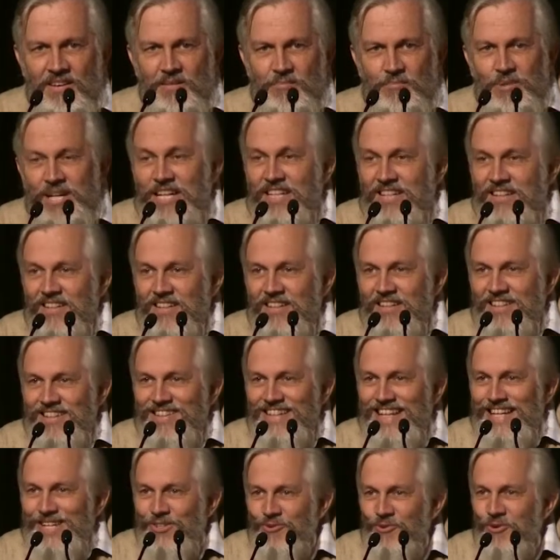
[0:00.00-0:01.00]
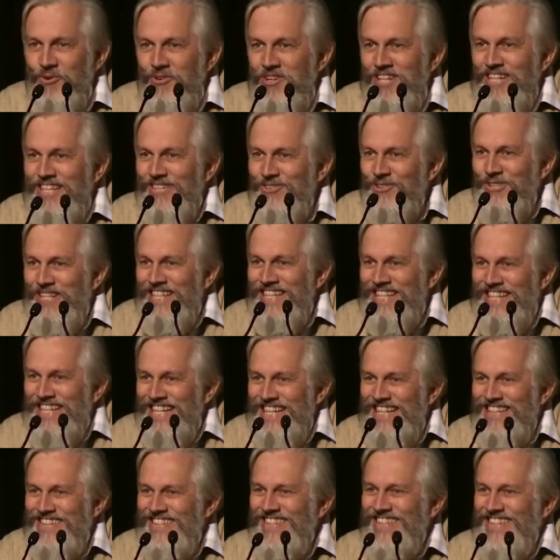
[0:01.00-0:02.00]
But they don't
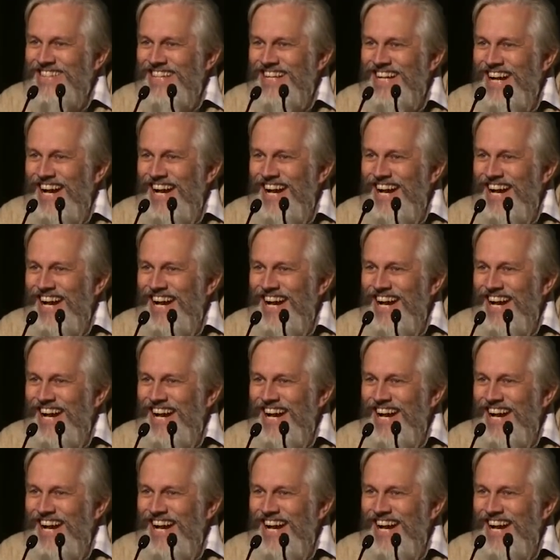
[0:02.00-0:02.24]
need the